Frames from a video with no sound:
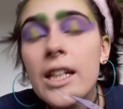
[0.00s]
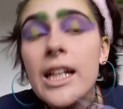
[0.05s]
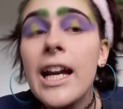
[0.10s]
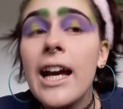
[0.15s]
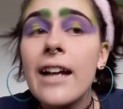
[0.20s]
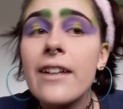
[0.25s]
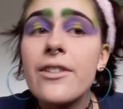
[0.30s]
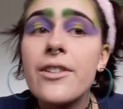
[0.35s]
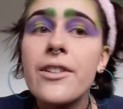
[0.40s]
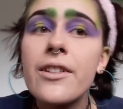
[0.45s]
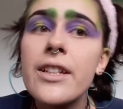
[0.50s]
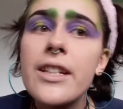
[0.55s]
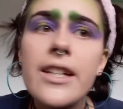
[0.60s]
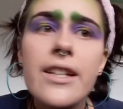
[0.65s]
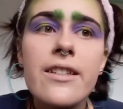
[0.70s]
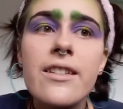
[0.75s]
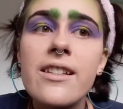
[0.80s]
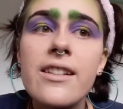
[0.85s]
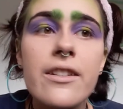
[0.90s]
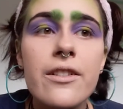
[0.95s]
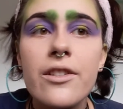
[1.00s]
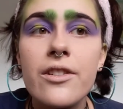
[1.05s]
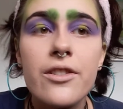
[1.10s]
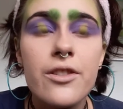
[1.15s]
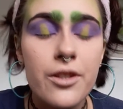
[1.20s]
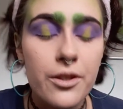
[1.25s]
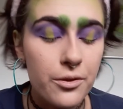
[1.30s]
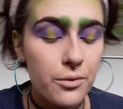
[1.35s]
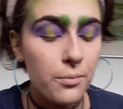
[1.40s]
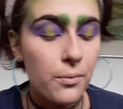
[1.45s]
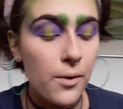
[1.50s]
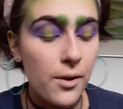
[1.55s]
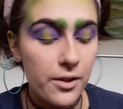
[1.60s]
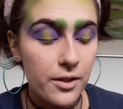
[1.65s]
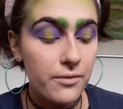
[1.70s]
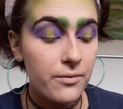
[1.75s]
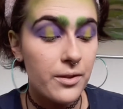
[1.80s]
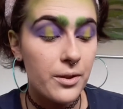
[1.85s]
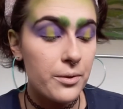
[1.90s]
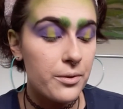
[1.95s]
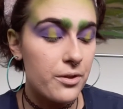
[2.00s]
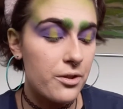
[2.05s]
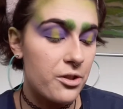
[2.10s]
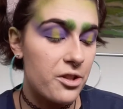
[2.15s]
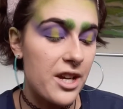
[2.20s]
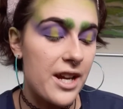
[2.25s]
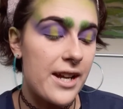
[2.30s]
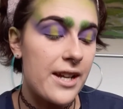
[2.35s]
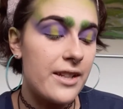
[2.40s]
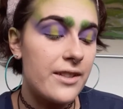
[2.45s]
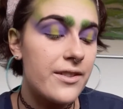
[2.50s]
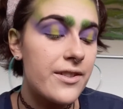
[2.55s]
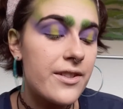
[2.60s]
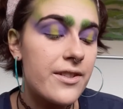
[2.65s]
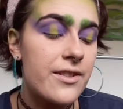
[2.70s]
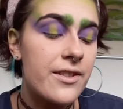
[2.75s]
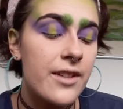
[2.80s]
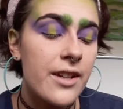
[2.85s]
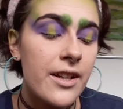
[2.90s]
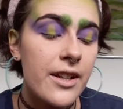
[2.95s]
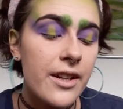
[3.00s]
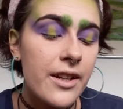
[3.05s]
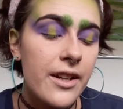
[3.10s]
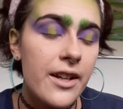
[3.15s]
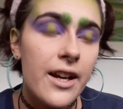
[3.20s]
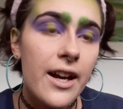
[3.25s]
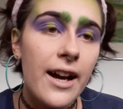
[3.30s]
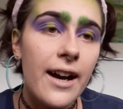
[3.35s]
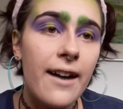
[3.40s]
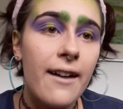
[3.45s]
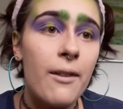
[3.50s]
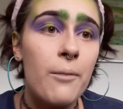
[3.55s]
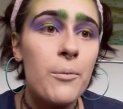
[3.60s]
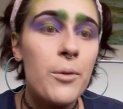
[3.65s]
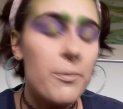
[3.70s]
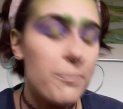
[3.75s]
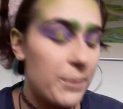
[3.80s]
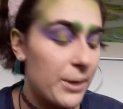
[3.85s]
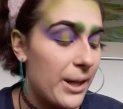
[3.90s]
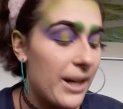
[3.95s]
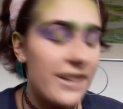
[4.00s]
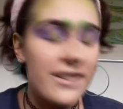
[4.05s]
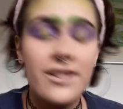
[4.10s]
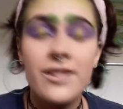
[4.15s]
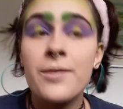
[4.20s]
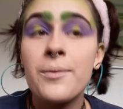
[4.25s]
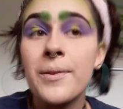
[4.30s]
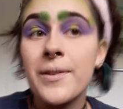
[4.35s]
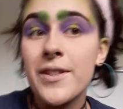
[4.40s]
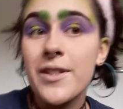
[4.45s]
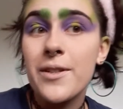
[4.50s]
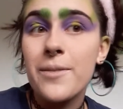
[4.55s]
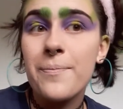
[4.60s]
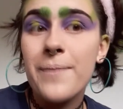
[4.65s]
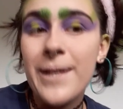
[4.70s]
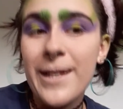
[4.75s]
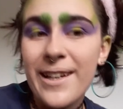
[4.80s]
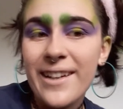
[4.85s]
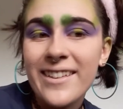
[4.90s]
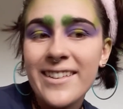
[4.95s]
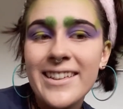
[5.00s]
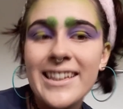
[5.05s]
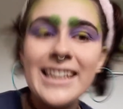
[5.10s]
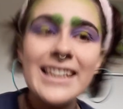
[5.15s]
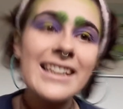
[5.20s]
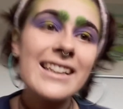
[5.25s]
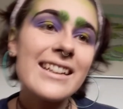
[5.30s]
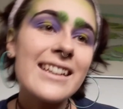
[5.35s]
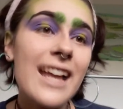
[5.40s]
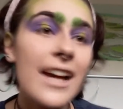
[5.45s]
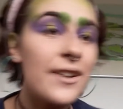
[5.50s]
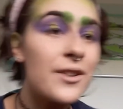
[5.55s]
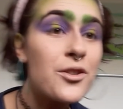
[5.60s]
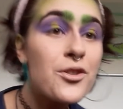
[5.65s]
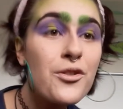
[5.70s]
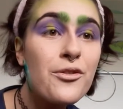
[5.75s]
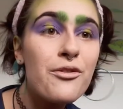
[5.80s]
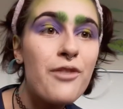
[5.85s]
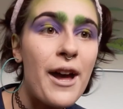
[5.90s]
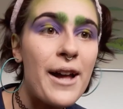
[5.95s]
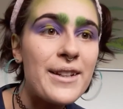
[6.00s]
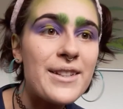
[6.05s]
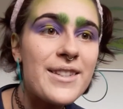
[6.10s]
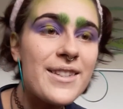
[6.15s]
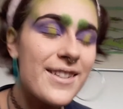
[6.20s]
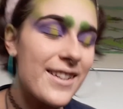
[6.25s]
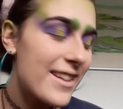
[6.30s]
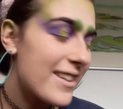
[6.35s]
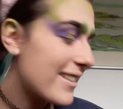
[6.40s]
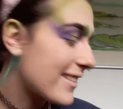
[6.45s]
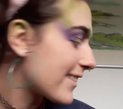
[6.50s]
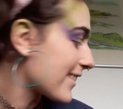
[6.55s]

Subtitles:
And you can easily just use one of those shades, but I just wanted to be a little extra fancy.